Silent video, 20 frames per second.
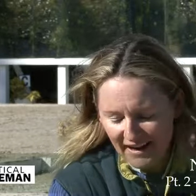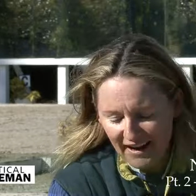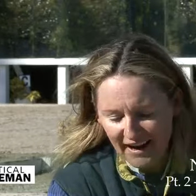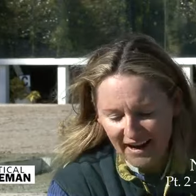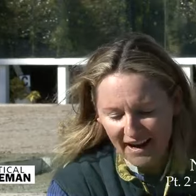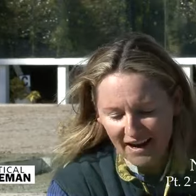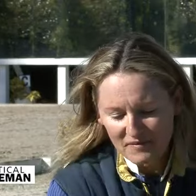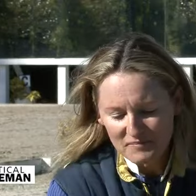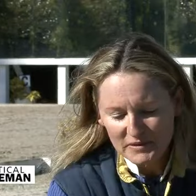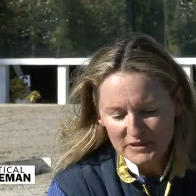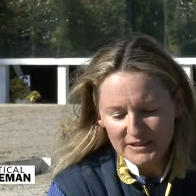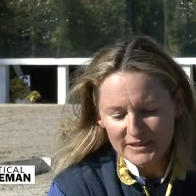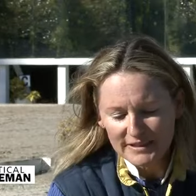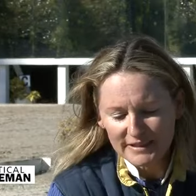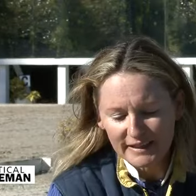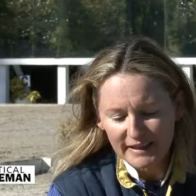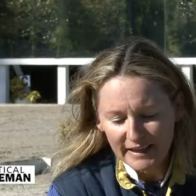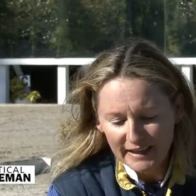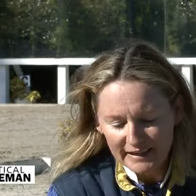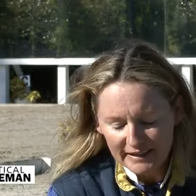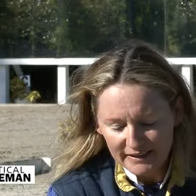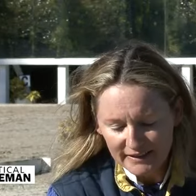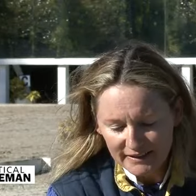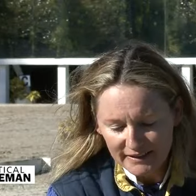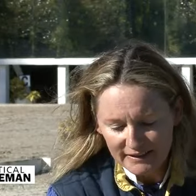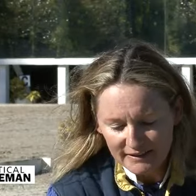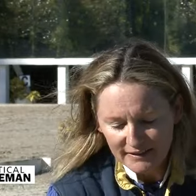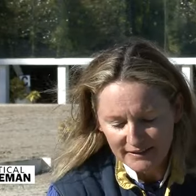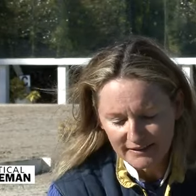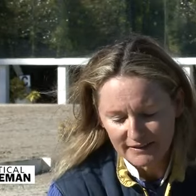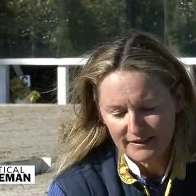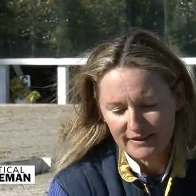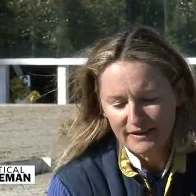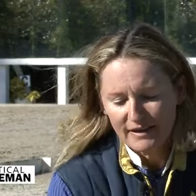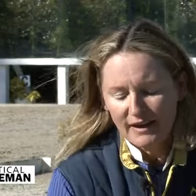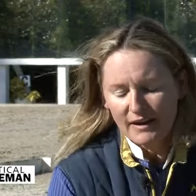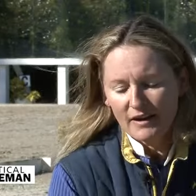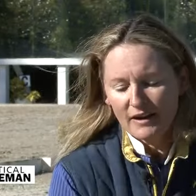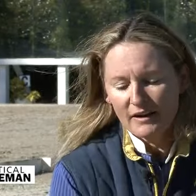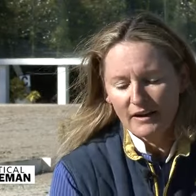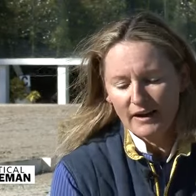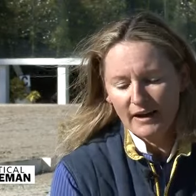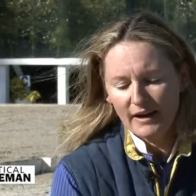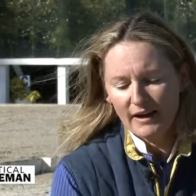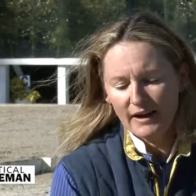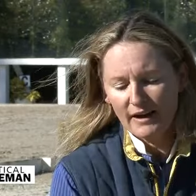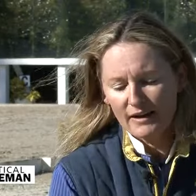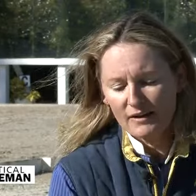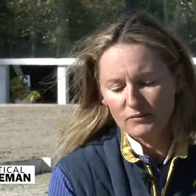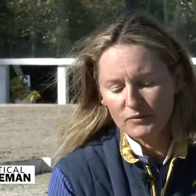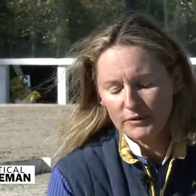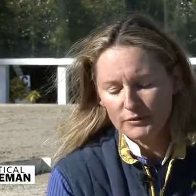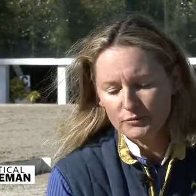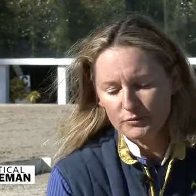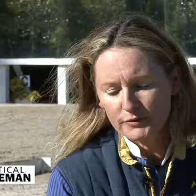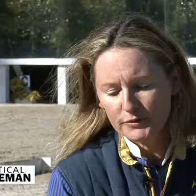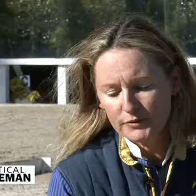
uh, beginning uh, with